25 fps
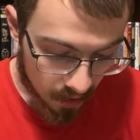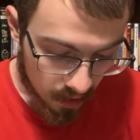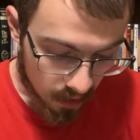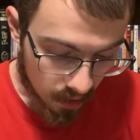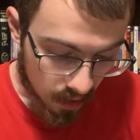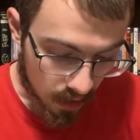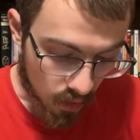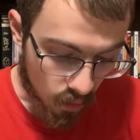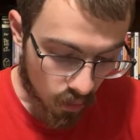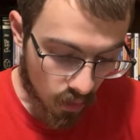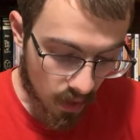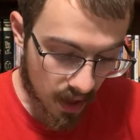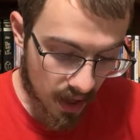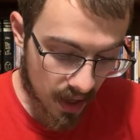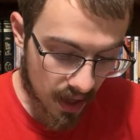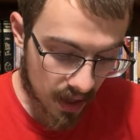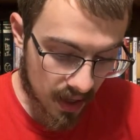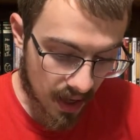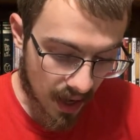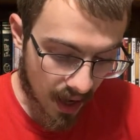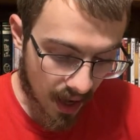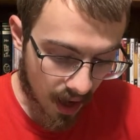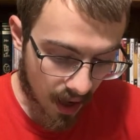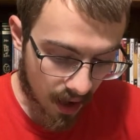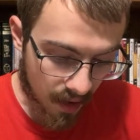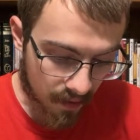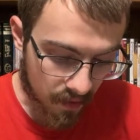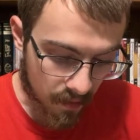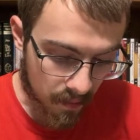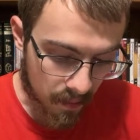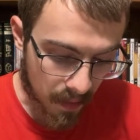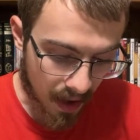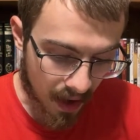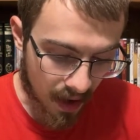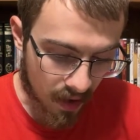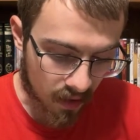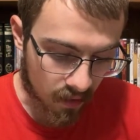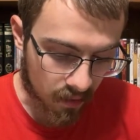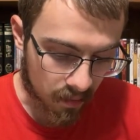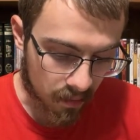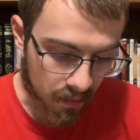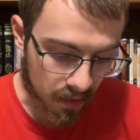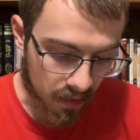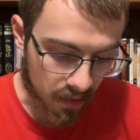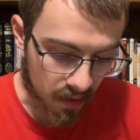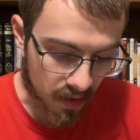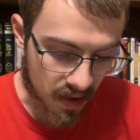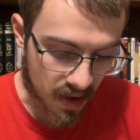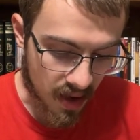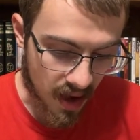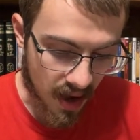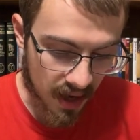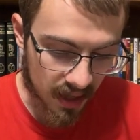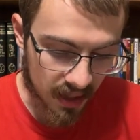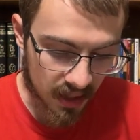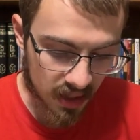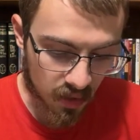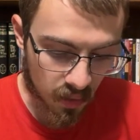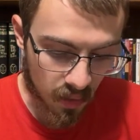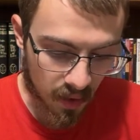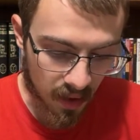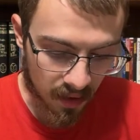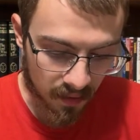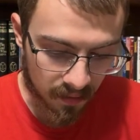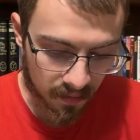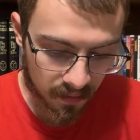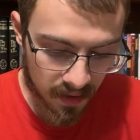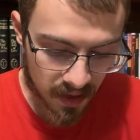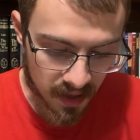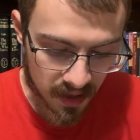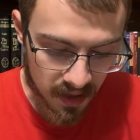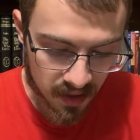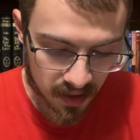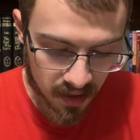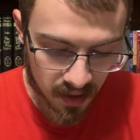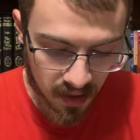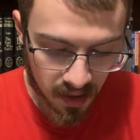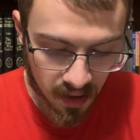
It weighed half a pound per 9 square feet.